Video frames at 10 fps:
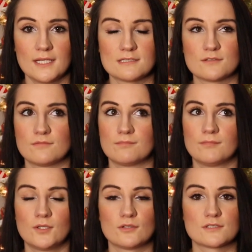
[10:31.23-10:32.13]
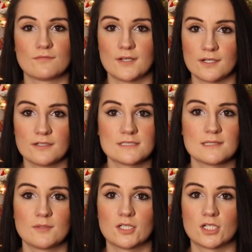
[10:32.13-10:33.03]
It looks very
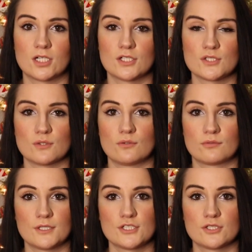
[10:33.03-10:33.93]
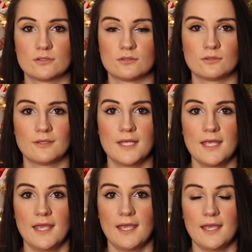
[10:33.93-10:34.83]
similar to original,
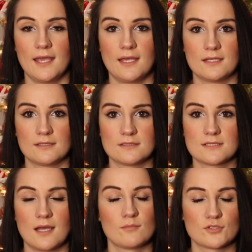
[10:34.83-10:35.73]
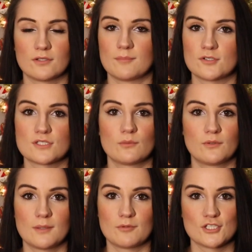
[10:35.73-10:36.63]
and I'm sure the person
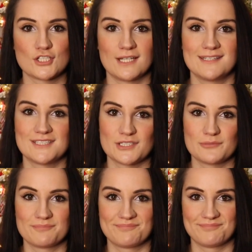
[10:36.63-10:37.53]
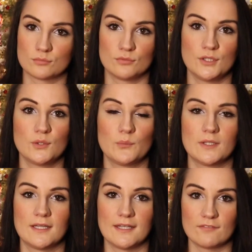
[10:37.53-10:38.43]
would appreciate it too. You
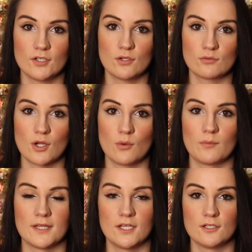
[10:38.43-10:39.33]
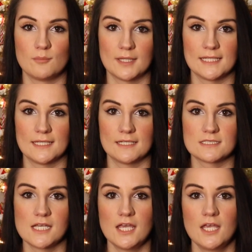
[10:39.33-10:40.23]
will never go wrong with a good blanket.
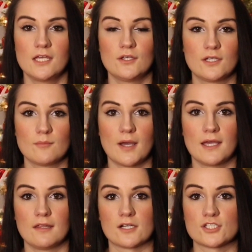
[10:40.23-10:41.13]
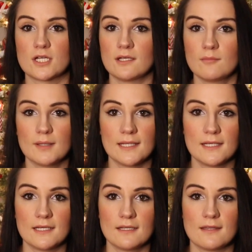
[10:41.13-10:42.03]
You can buy either a chunky
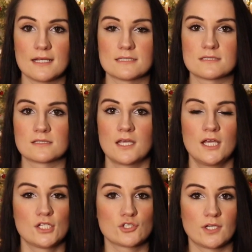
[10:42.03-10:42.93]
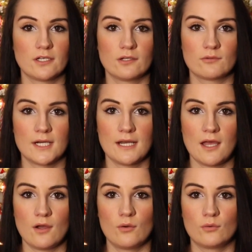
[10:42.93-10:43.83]
blanket that's trending right
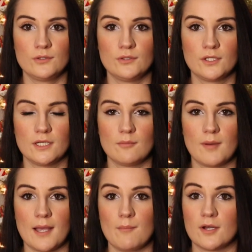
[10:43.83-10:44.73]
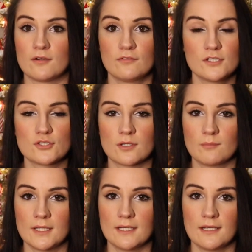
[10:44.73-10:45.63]
now, or you can buy a Barefoot Dream
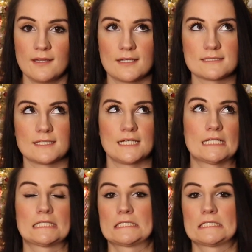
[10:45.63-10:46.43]
blanket that's like